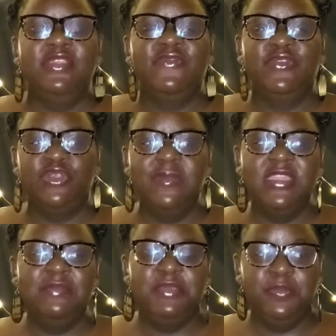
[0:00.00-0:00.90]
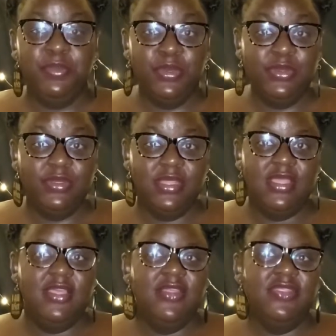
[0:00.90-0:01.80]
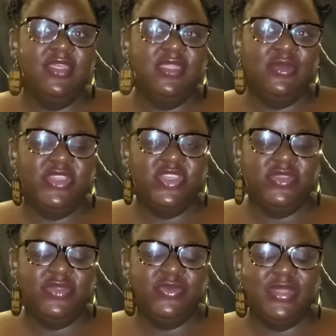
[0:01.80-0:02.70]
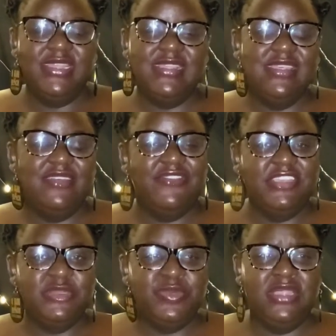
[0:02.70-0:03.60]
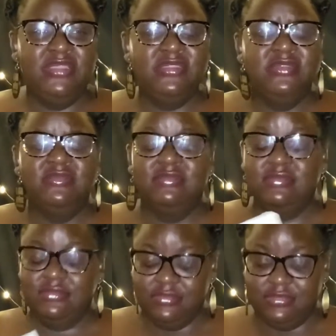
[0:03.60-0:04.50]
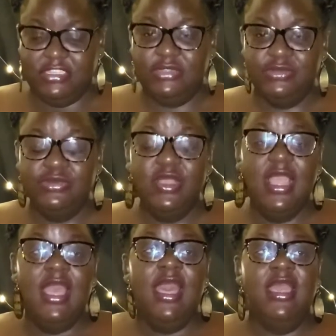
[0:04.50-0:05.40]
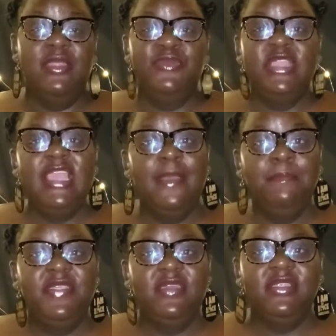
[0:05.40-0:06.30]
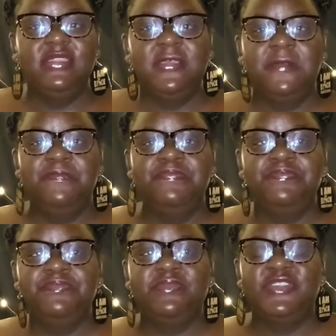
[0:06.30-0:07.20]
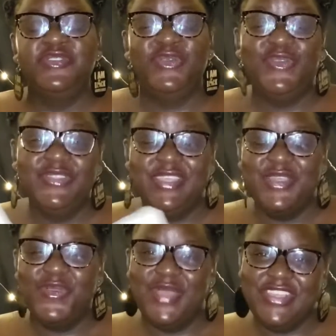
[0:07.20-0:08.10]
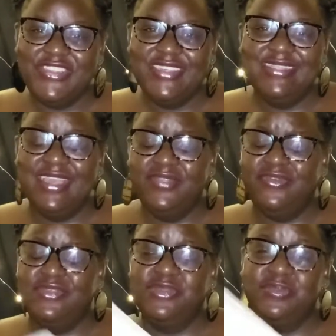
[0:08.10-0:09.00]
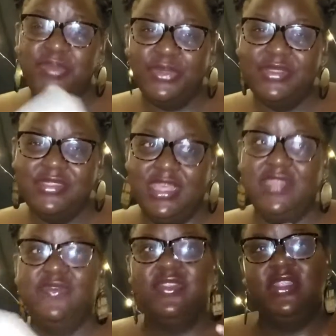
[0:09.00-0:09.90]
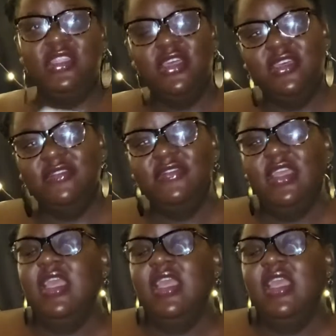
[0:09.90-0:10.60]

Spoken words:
For so many people that are watching as well, it's their first Pride too, and I'm really happy that that you're on, that you're watching. Thanks for the support, thanks for the love.